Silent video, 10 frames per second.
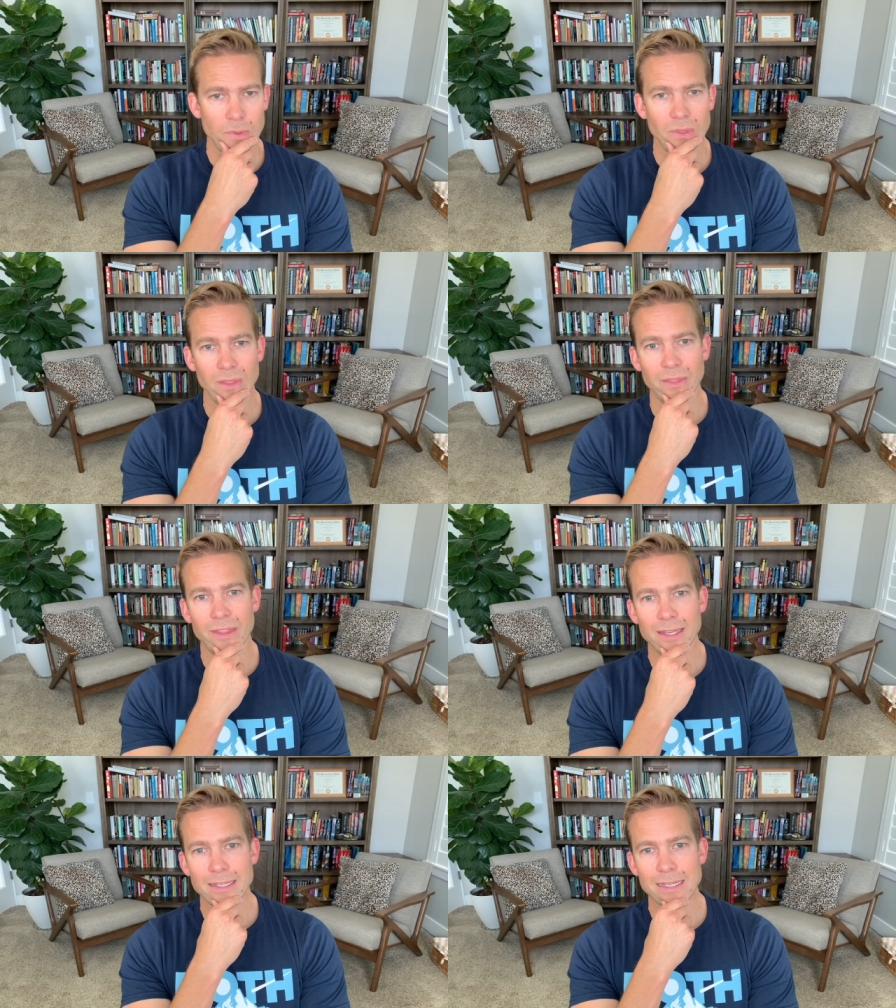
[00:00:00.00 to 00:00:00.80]

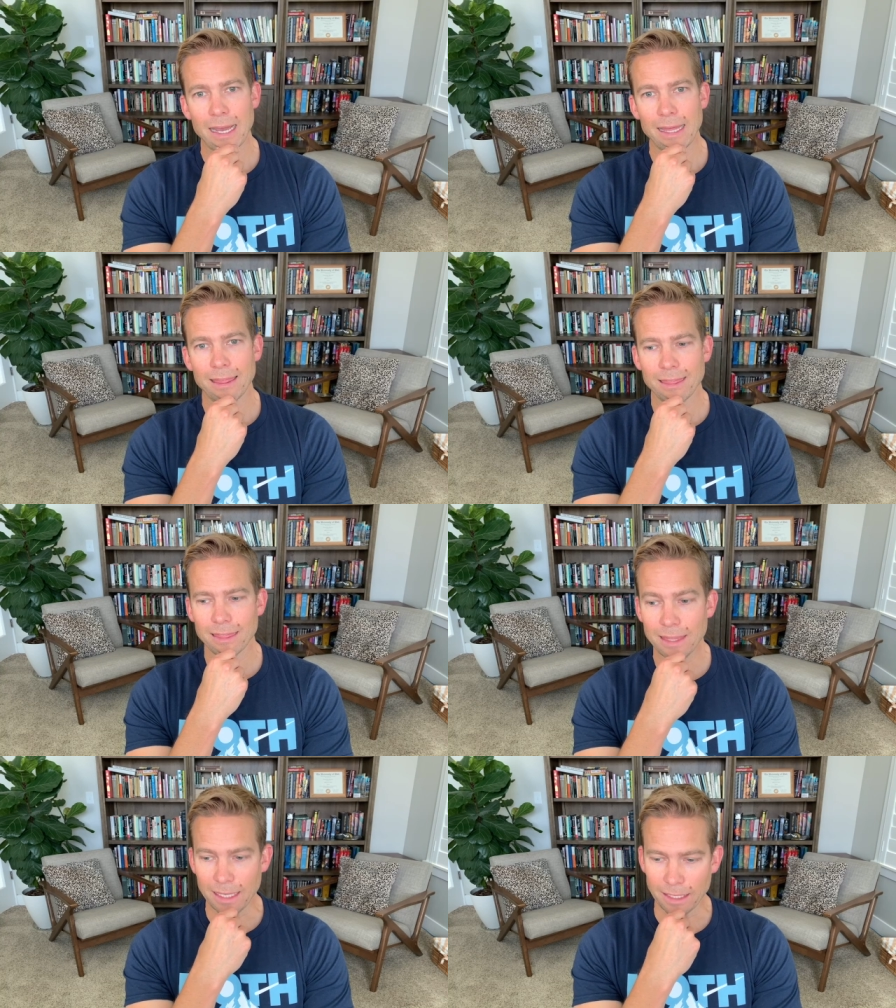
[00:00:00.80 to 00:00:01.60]
This, I
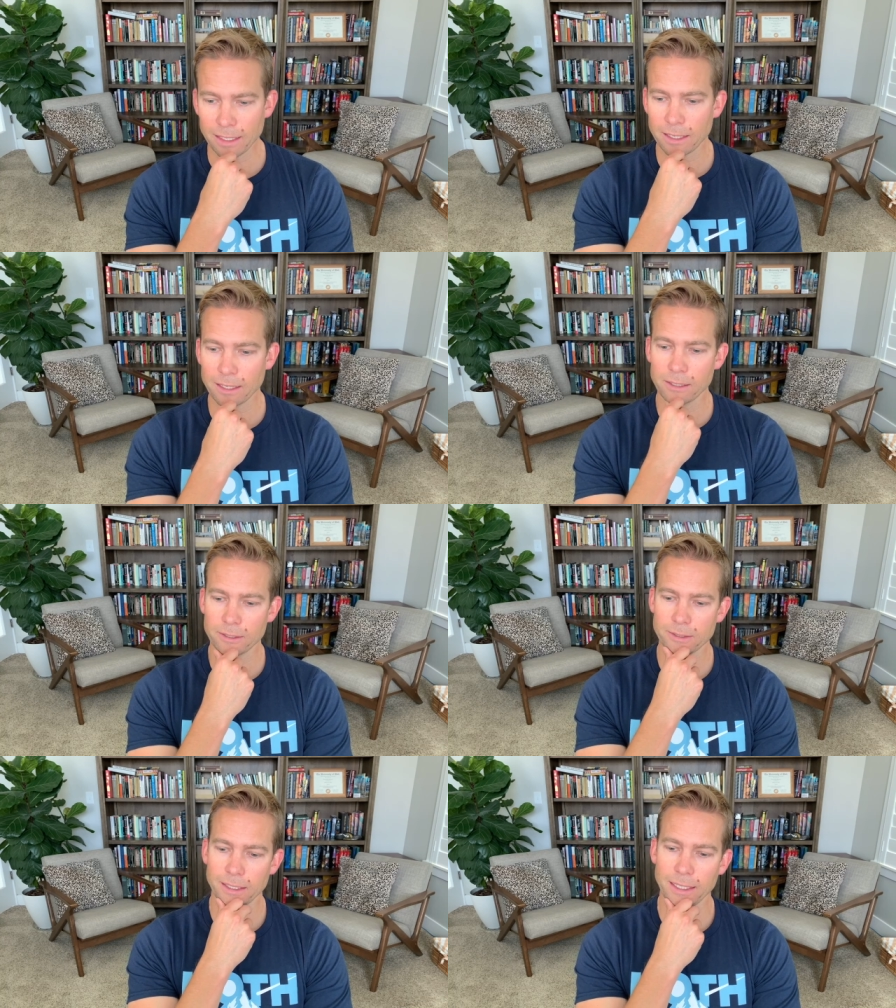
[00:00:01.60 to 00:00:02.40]
think,
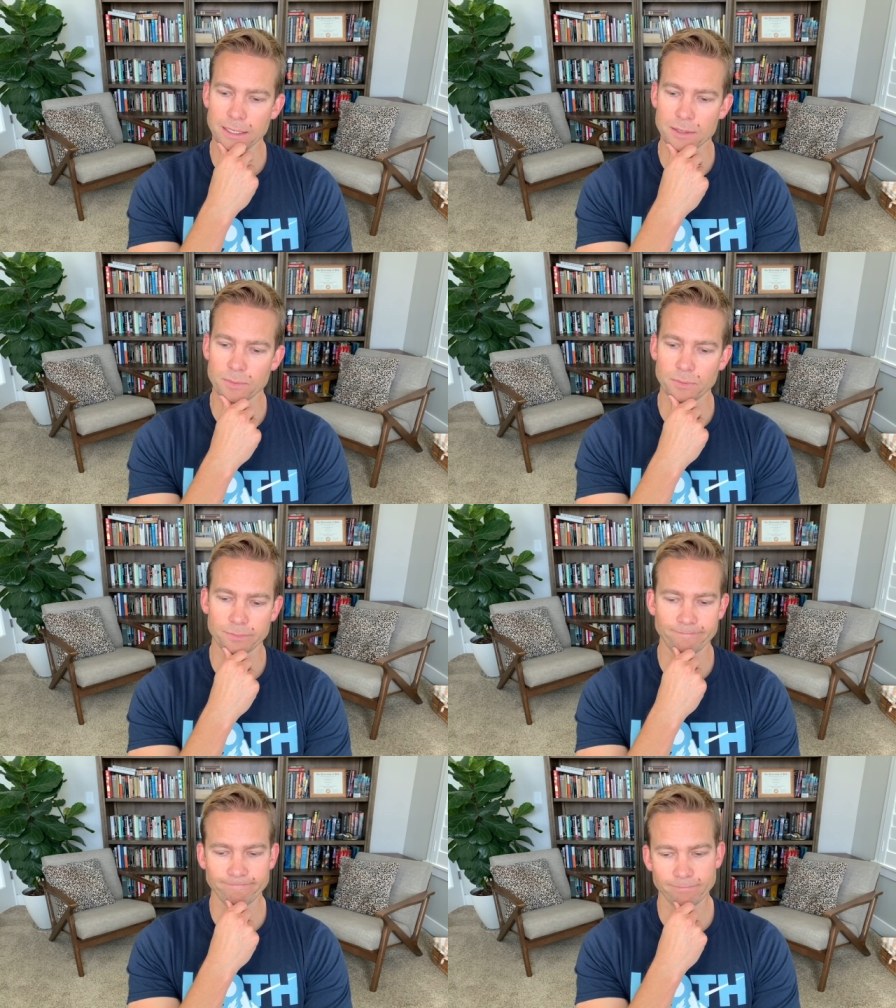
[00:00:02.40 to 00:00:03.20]
is
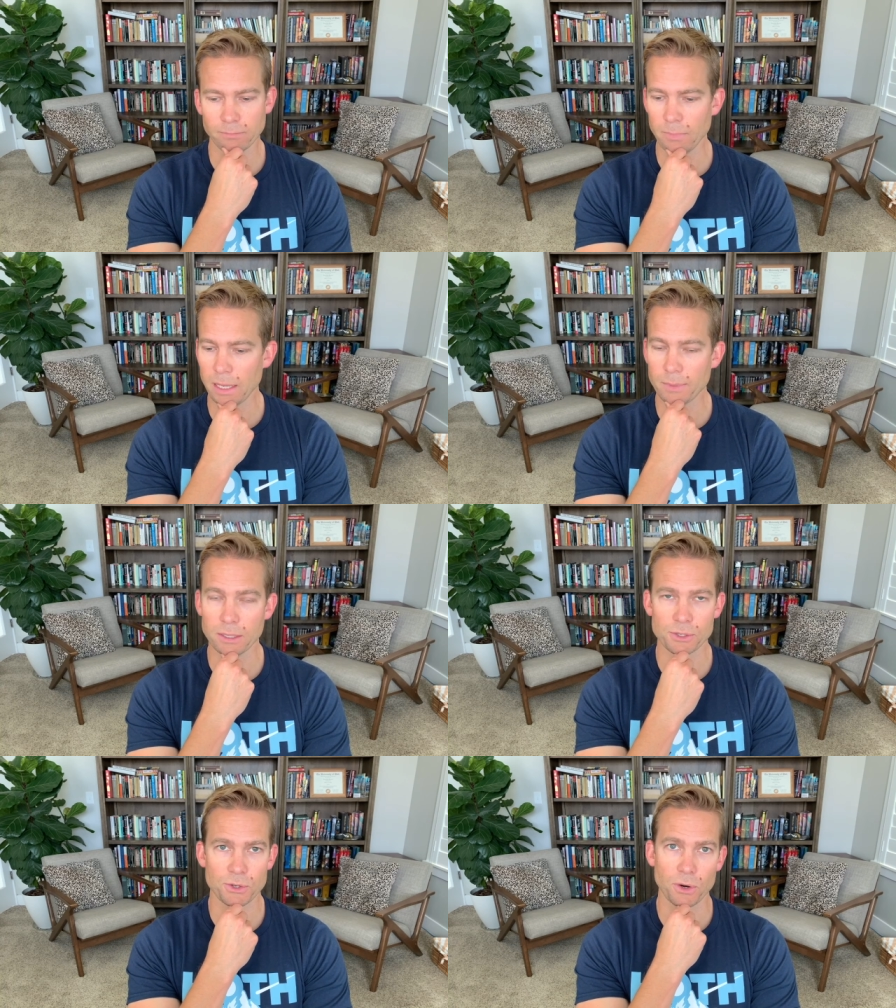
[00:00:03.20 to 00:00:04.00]
maybe the
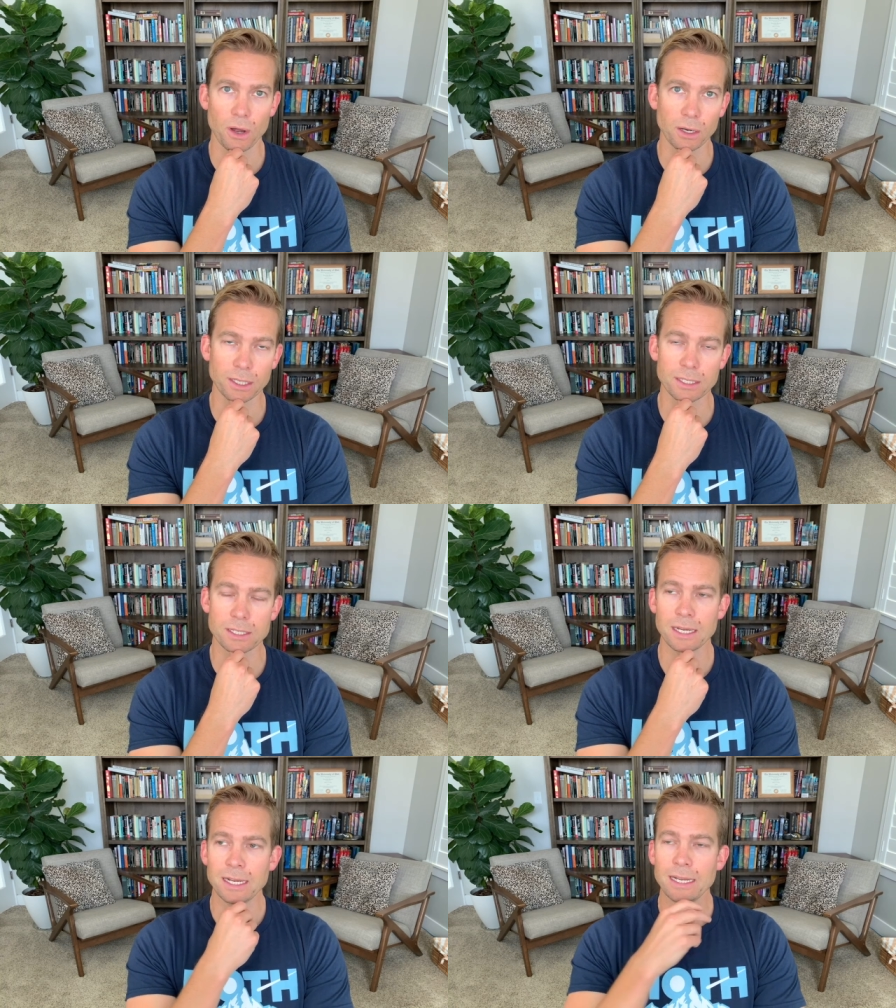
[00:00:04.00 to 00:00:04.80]

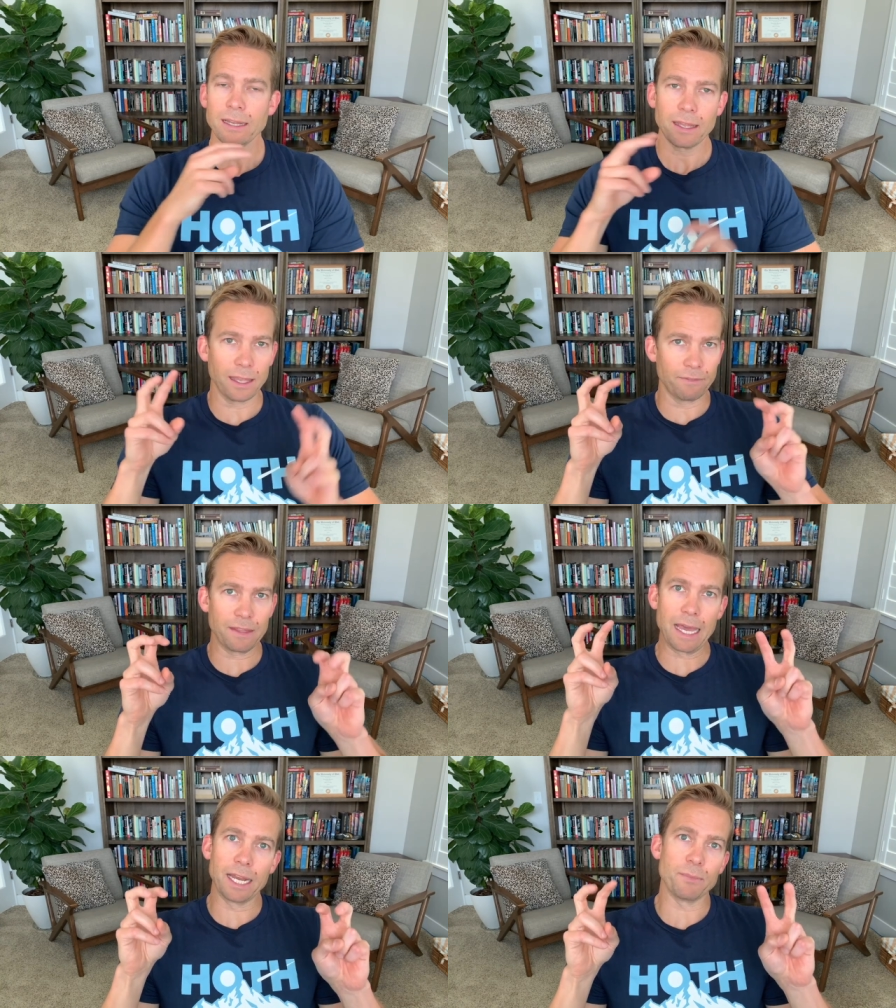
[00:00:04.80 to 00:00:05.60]
strongest if
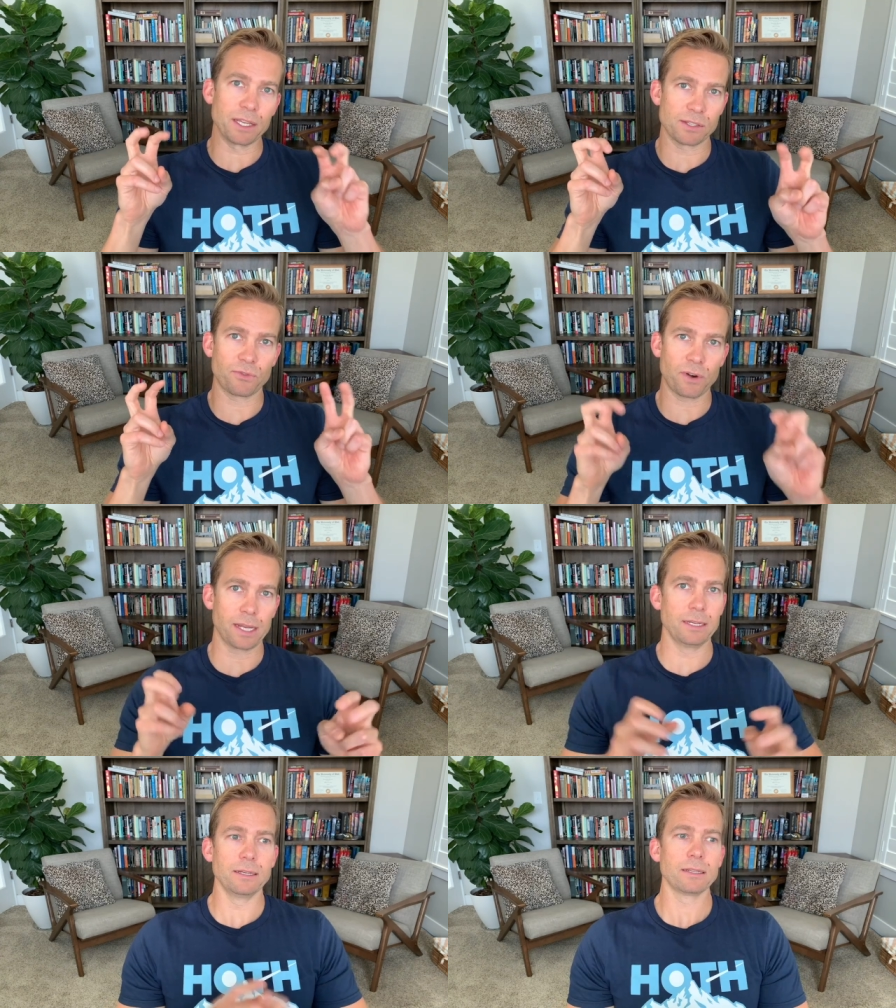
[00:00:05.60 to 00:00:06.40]
the enemy is
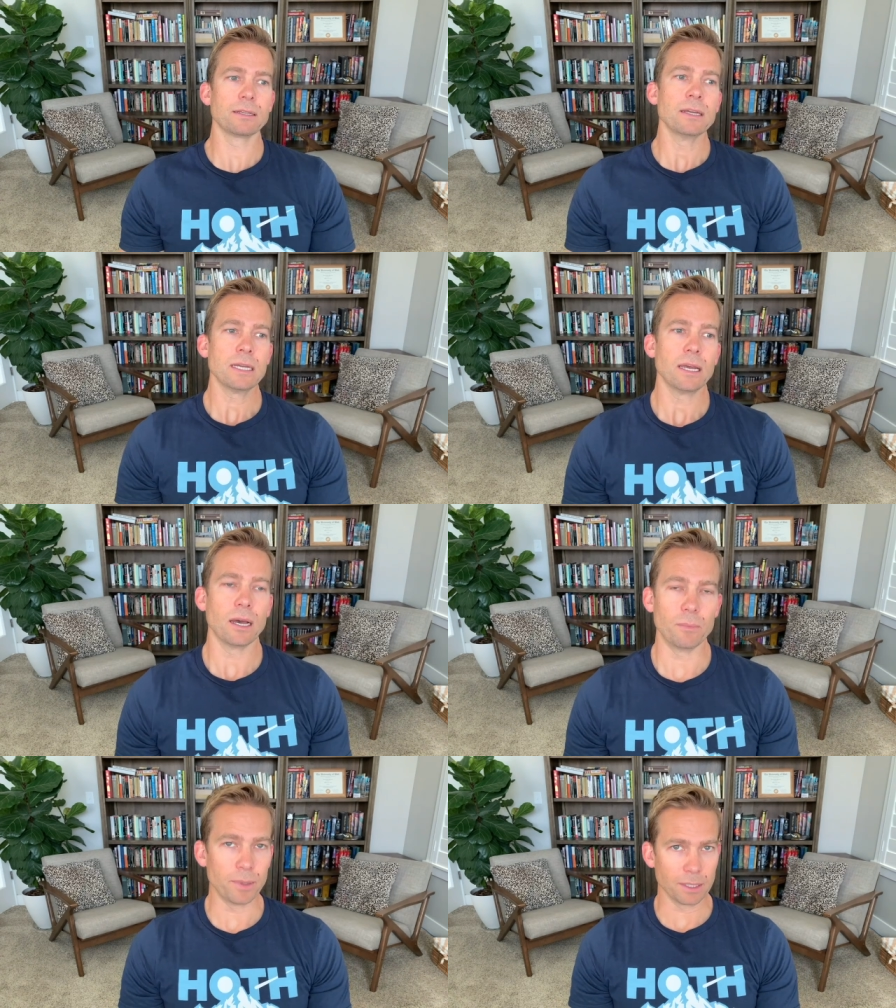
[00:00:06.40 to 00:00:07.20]
frightened
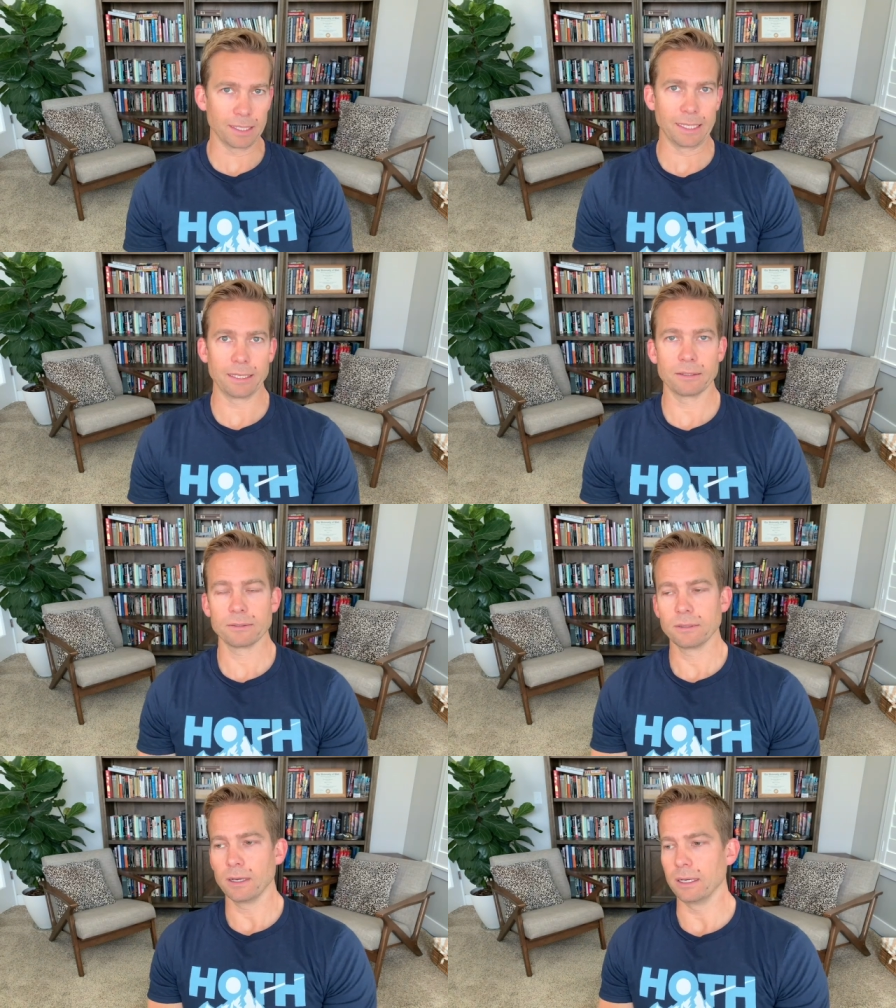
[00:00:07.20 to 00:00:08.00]
ability
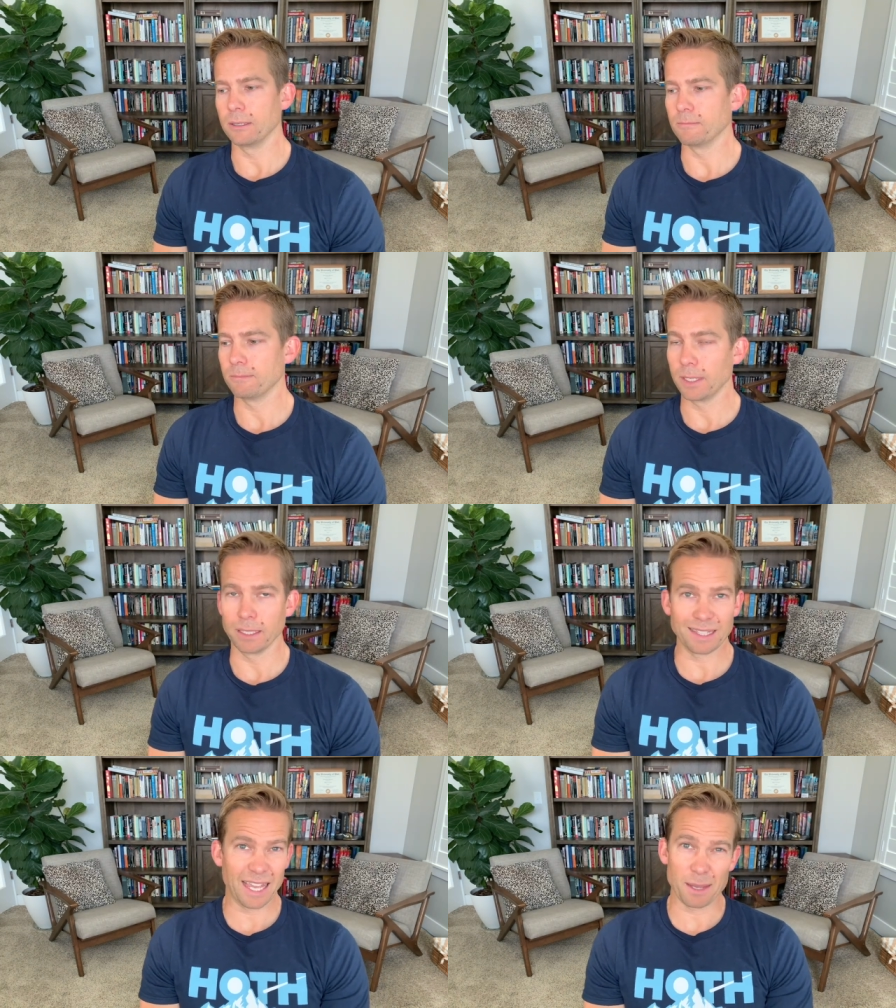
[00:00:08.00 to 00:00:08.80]

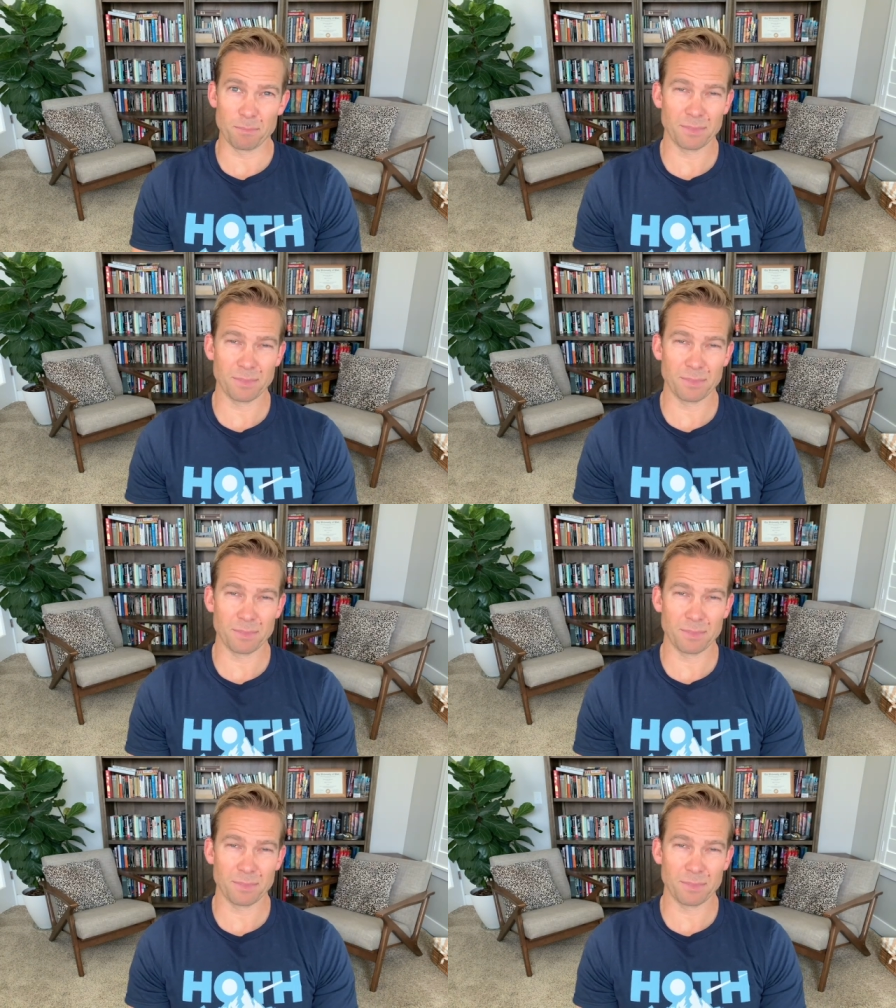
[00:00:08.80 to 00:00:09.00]
in game.